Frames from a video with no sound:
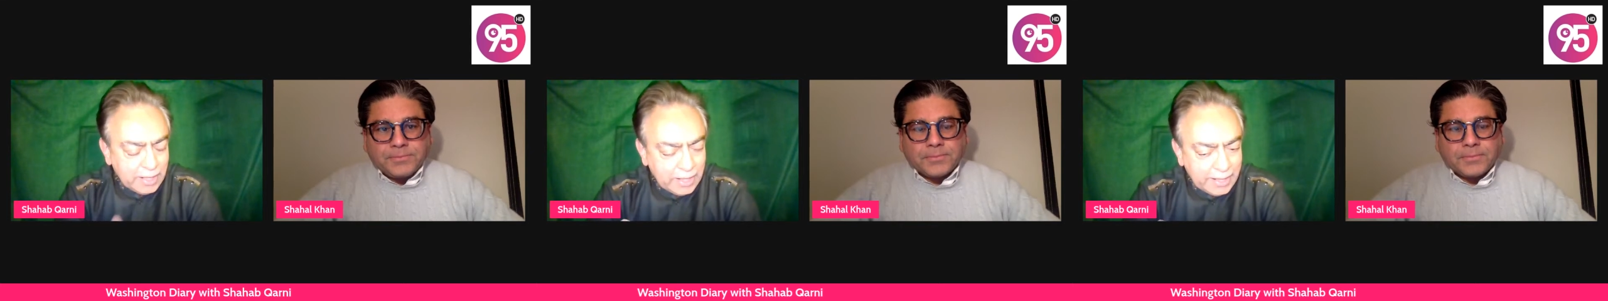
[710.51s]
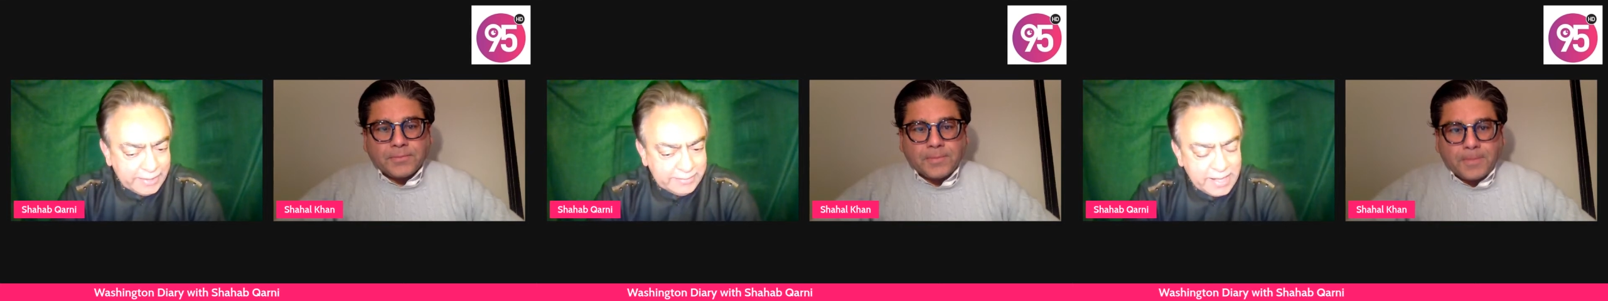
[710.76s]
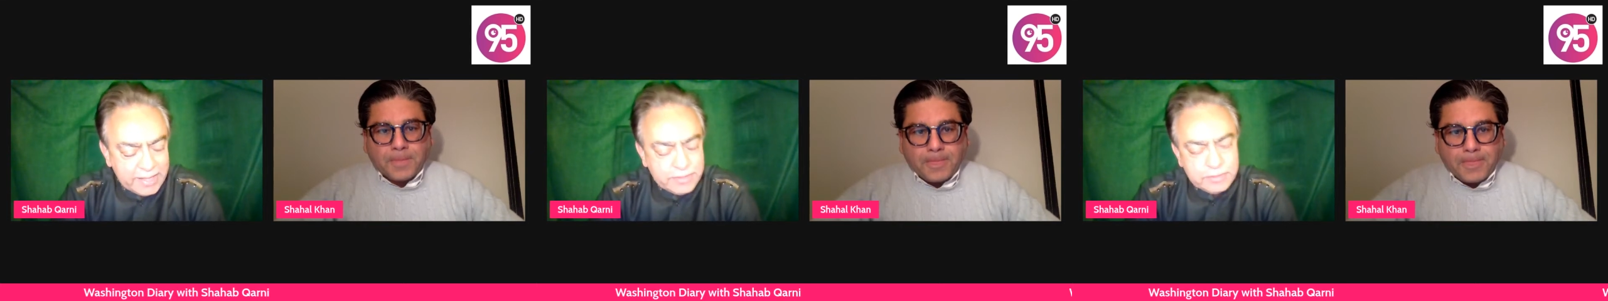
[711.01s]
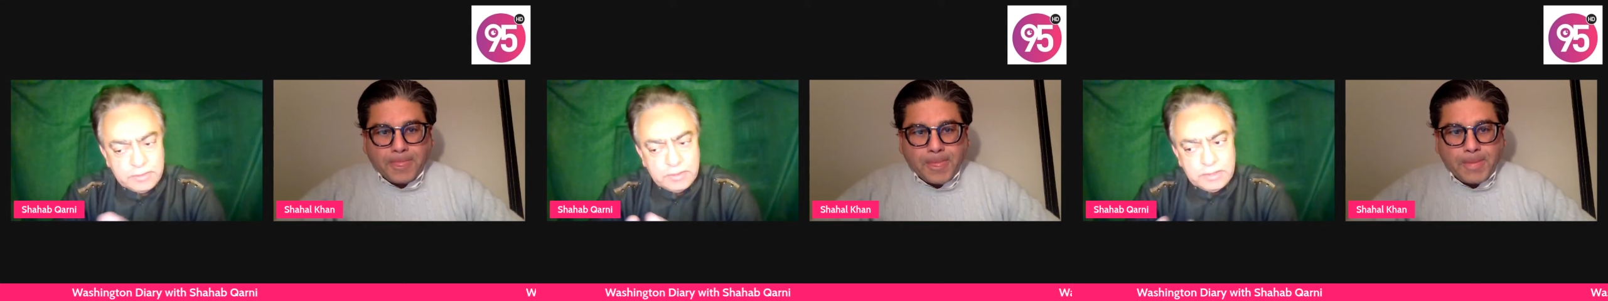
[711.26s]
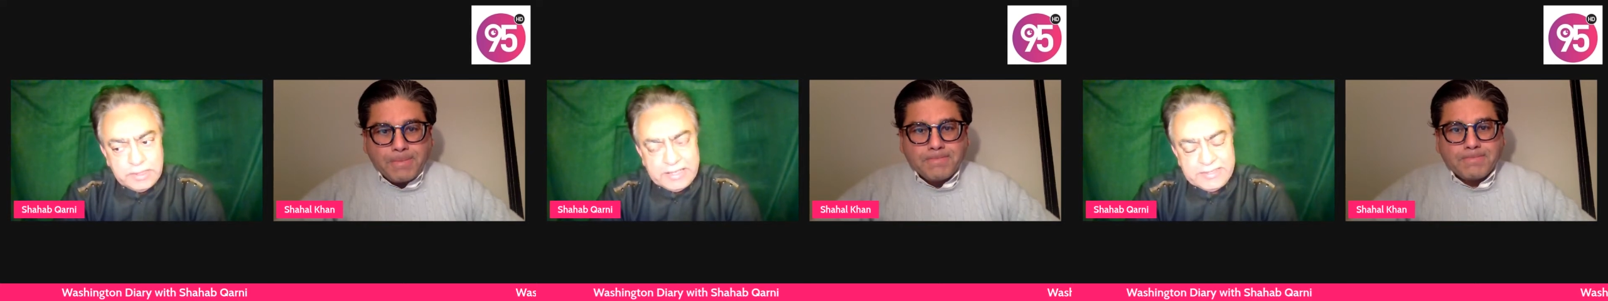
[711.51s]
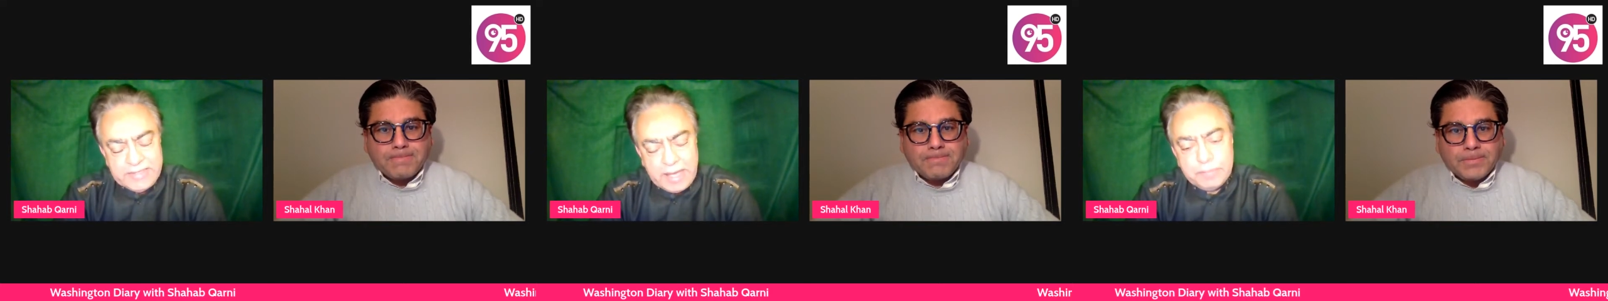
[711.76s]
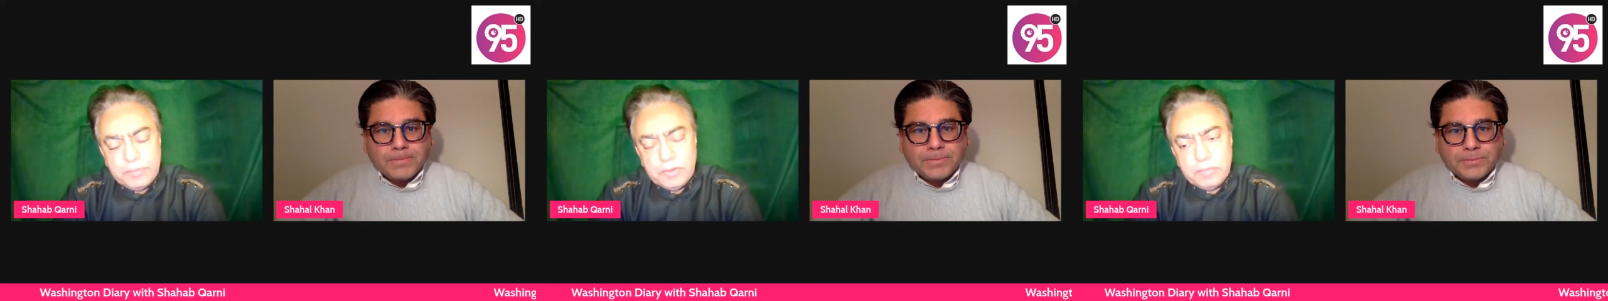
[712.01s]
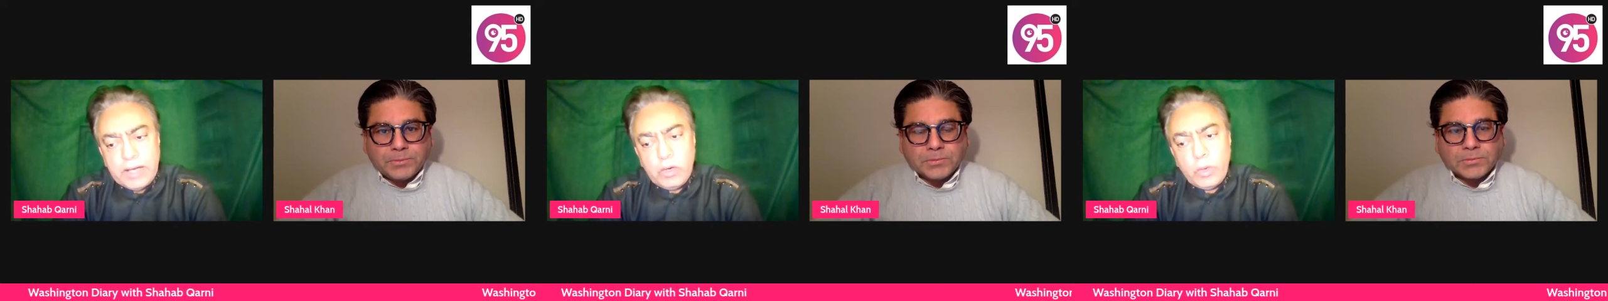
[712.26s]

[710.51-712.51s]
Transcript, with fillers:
Speaker 1: I like that example.